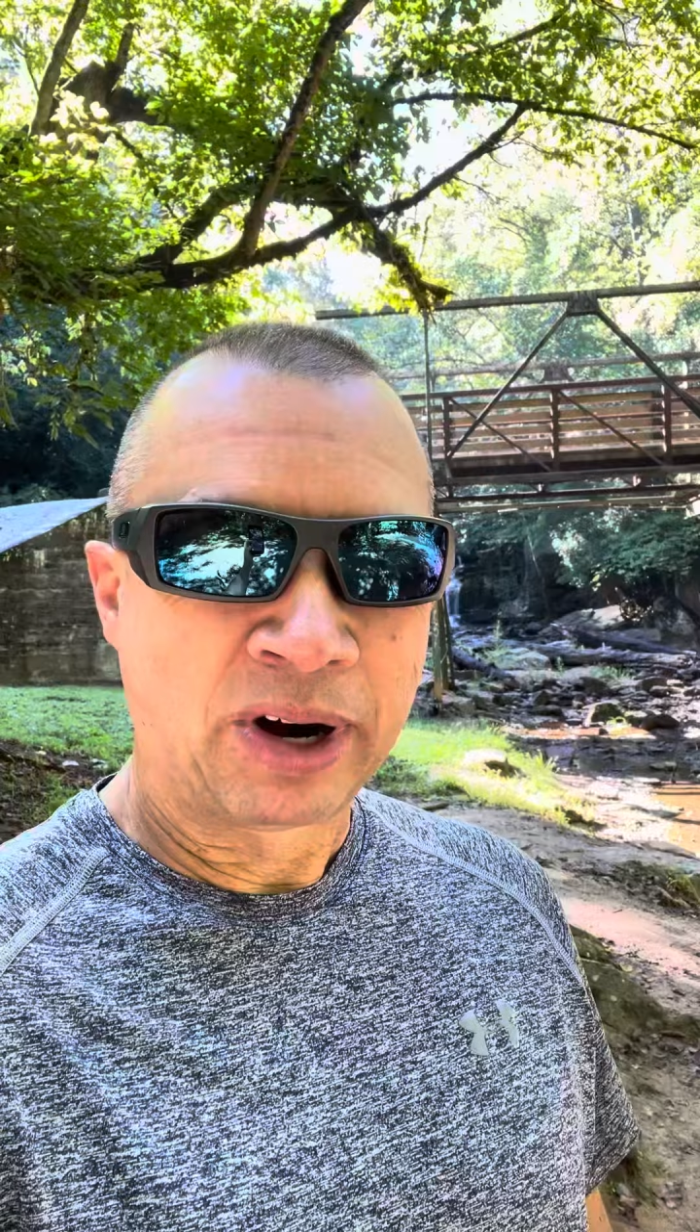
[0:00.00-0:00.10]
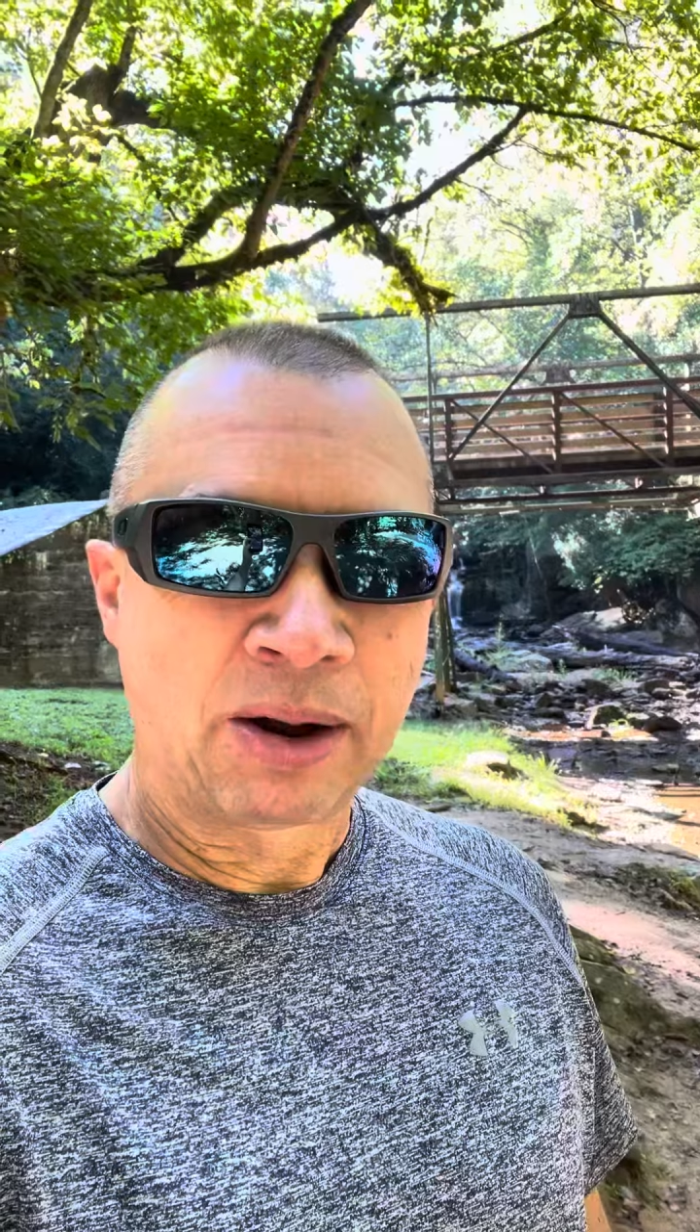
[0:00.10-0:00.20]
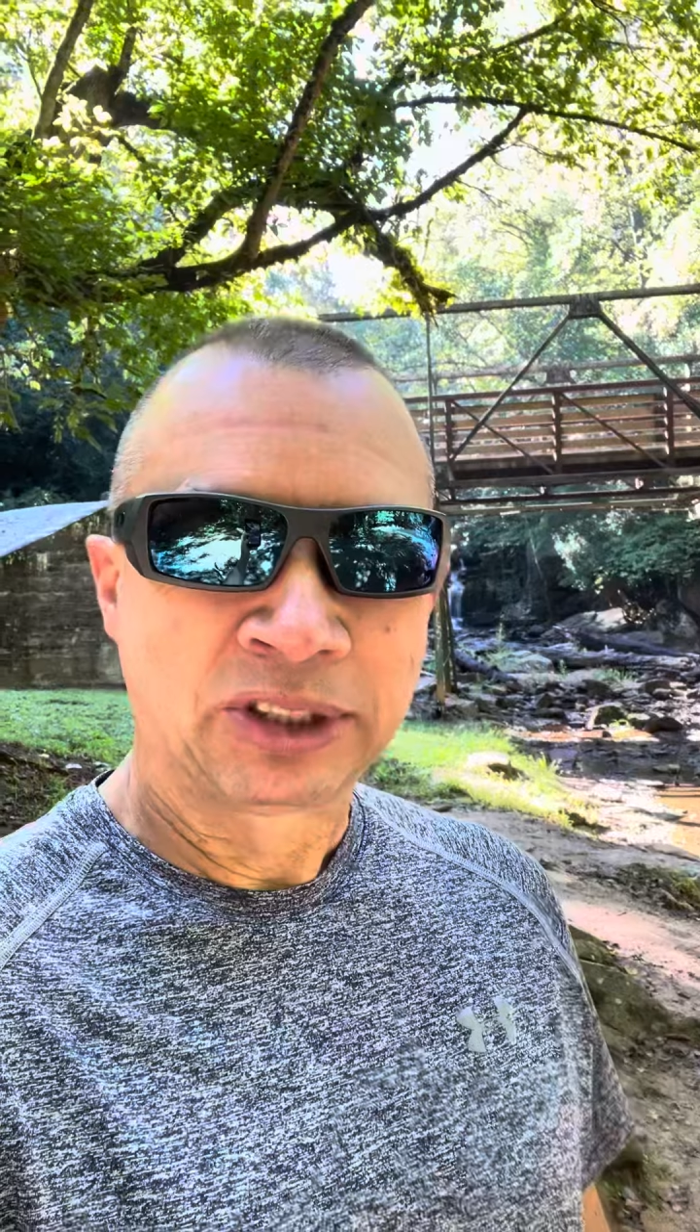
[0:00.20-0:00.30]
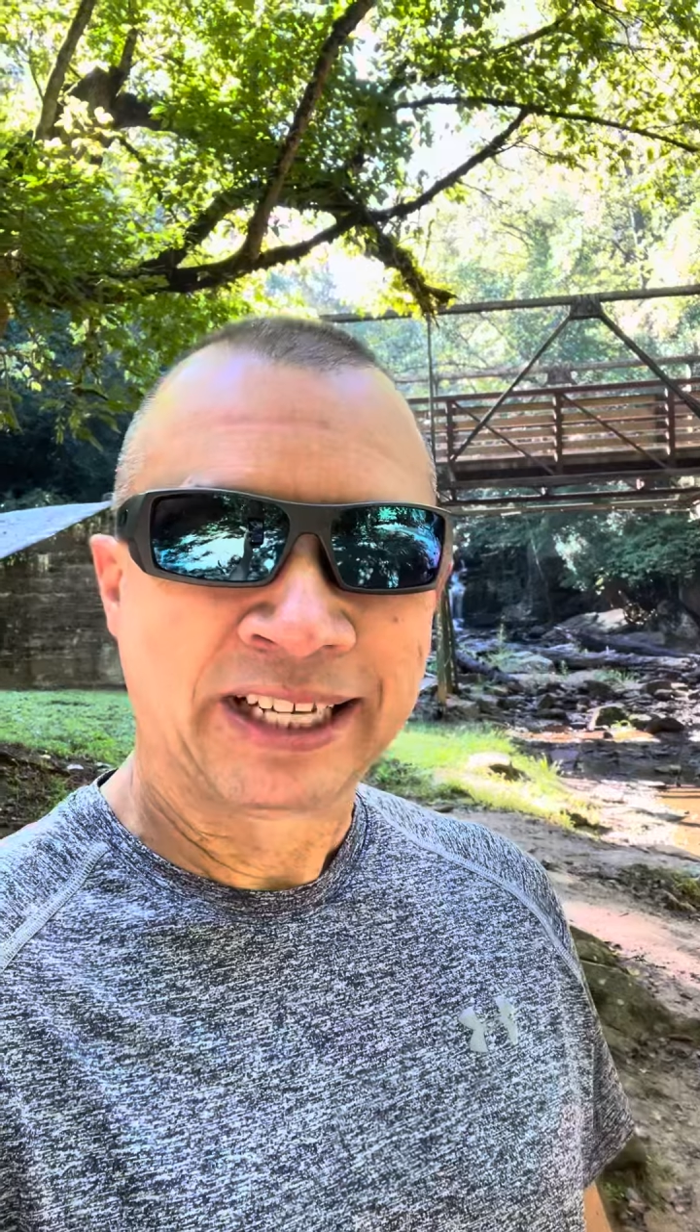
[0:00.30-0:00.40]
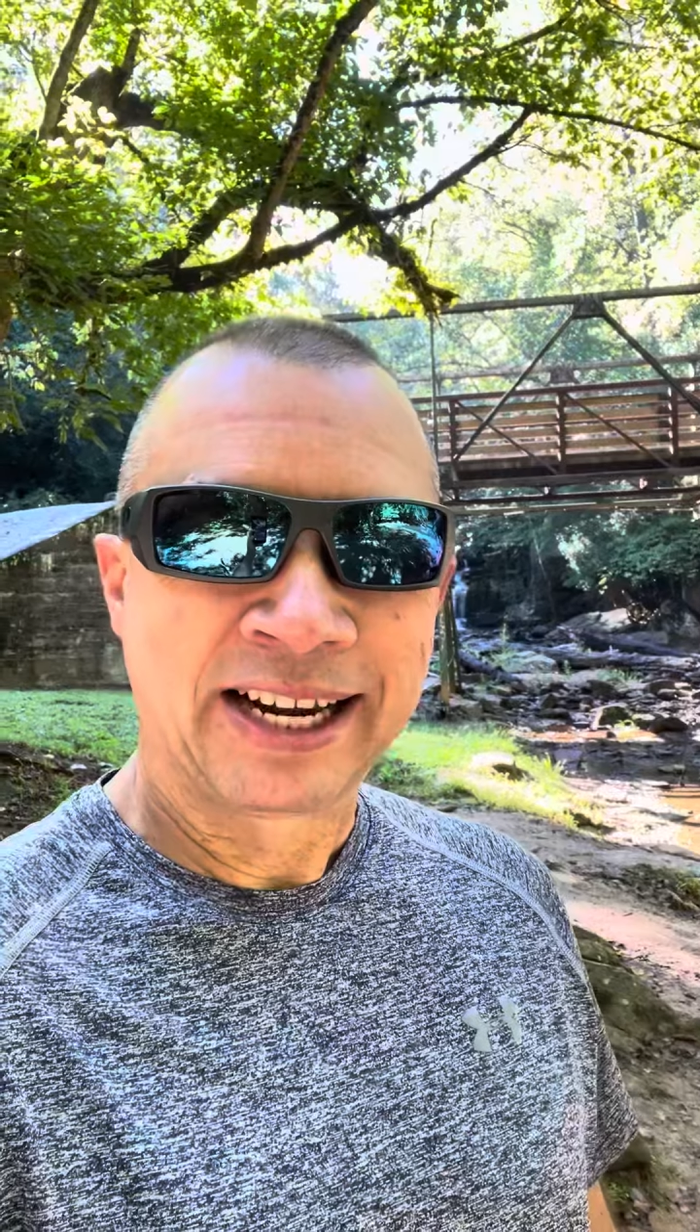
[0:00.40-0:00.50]
what I
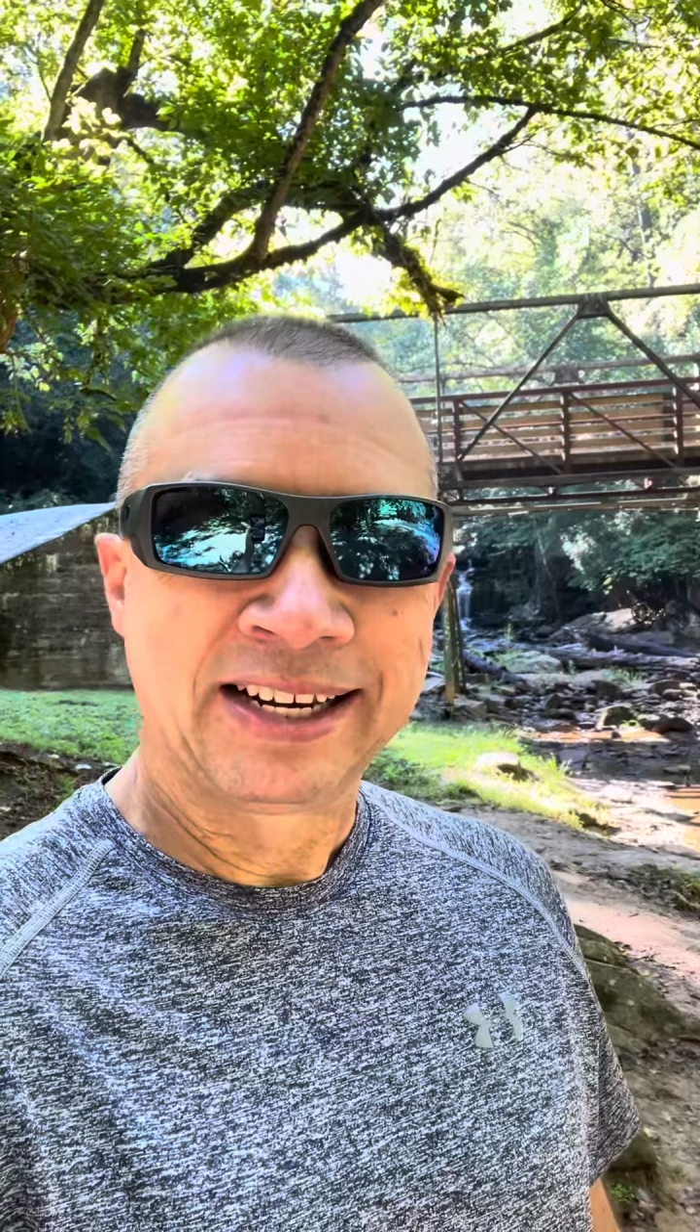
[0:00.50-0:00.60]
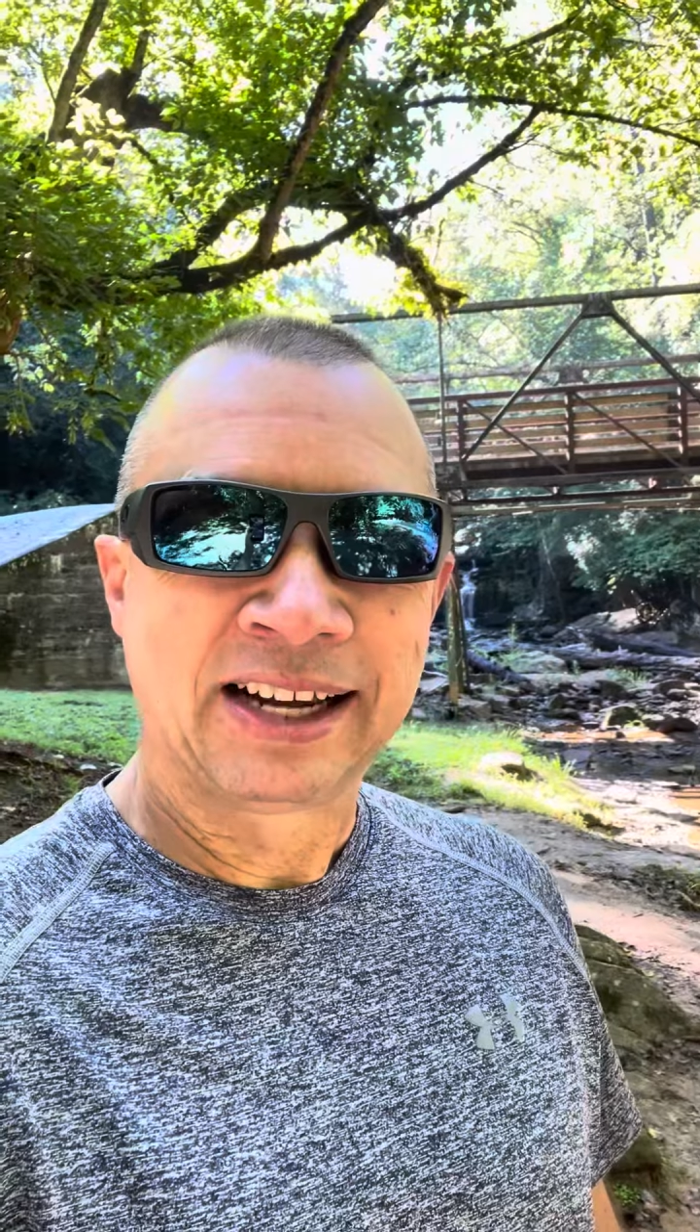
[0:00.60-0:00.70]
was saying